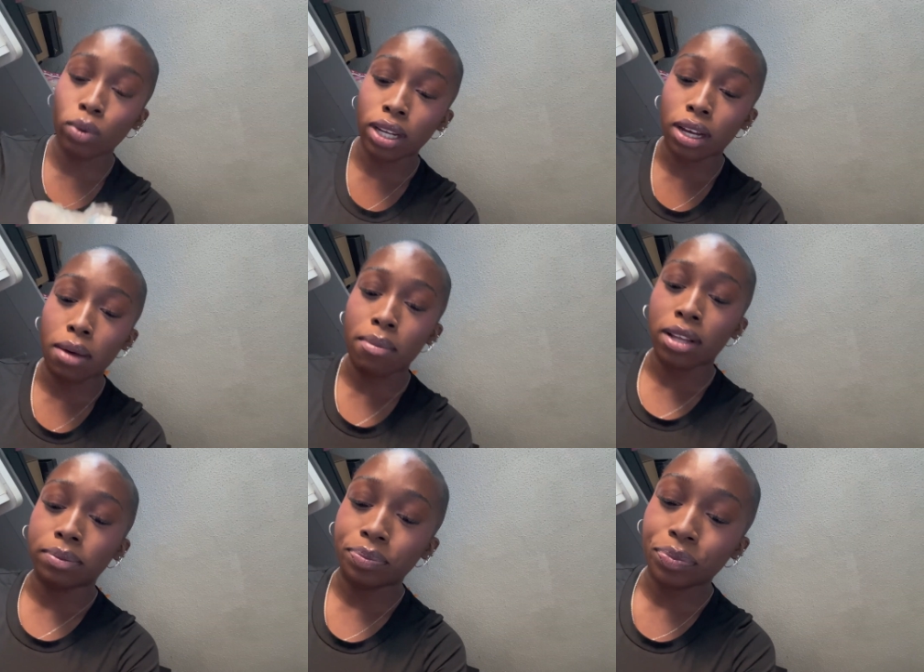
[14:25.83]
want to come back.
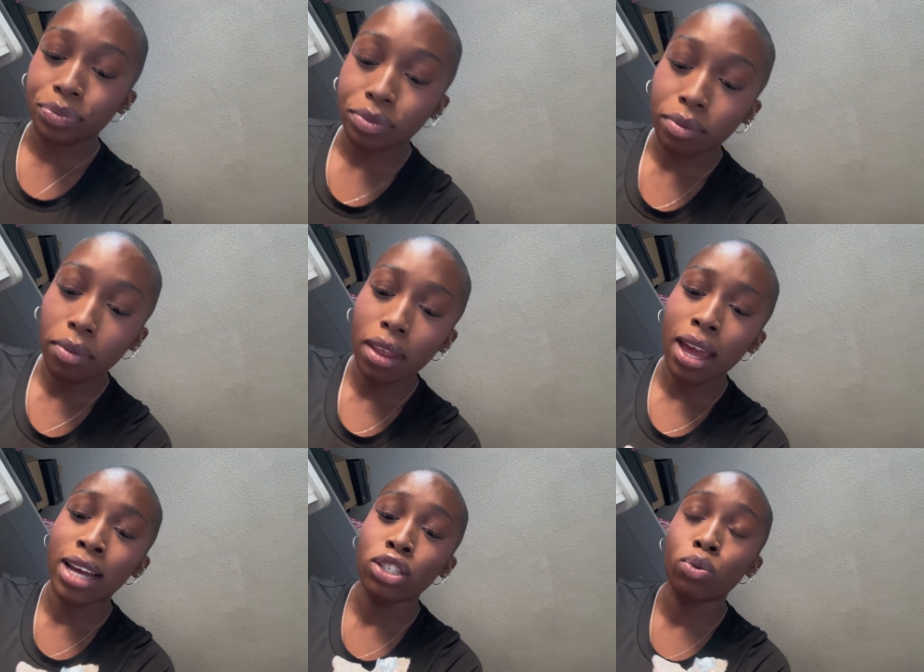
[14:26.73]

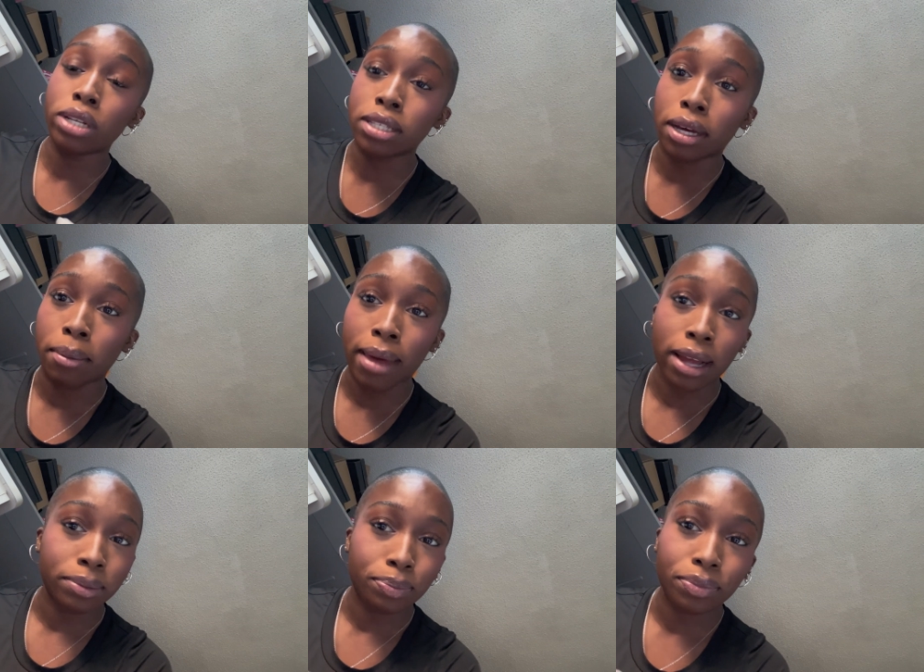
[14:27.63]
I just wanted to come back
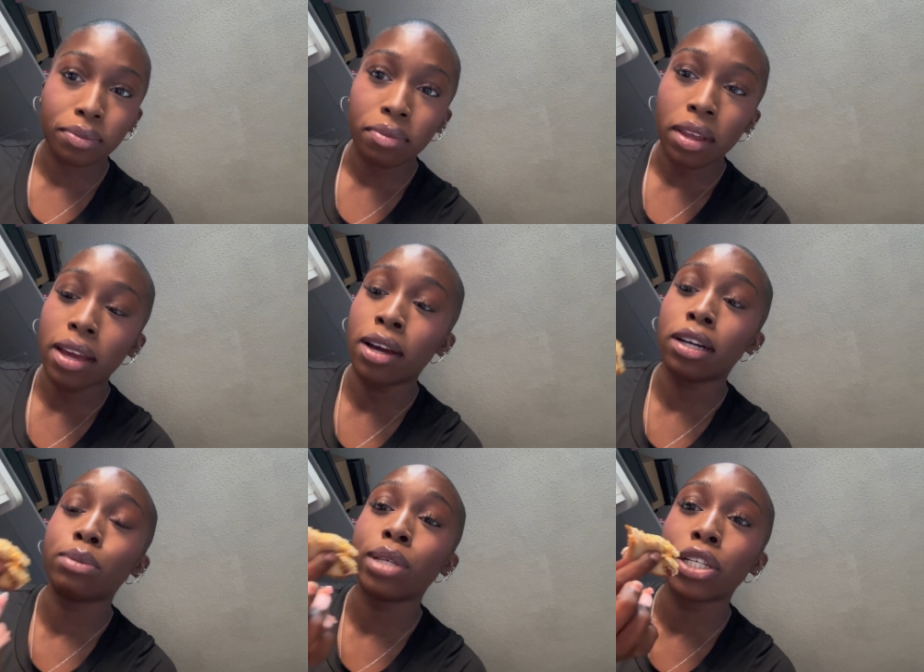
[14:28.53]
and
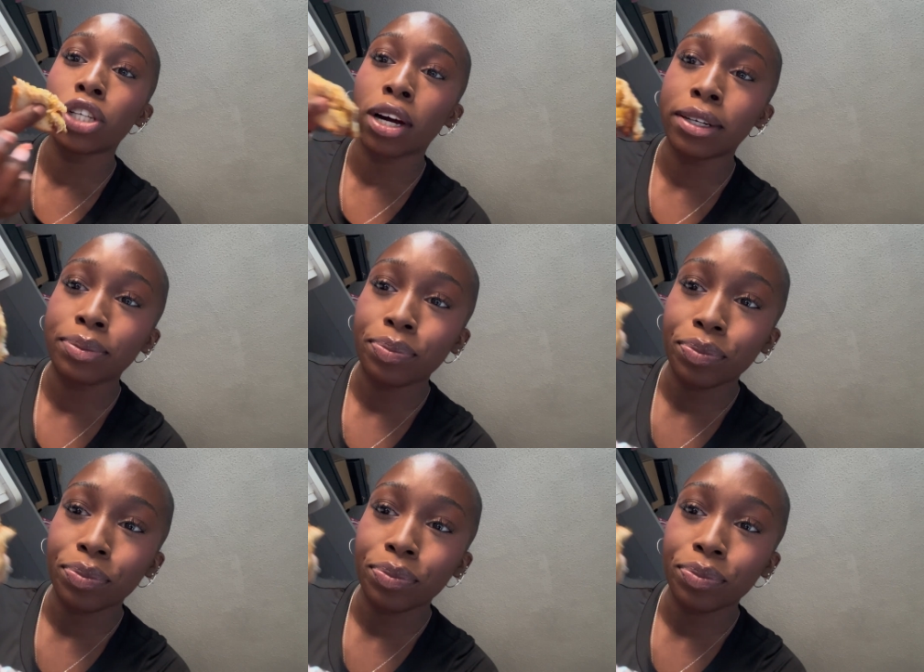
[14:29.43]
update y'all.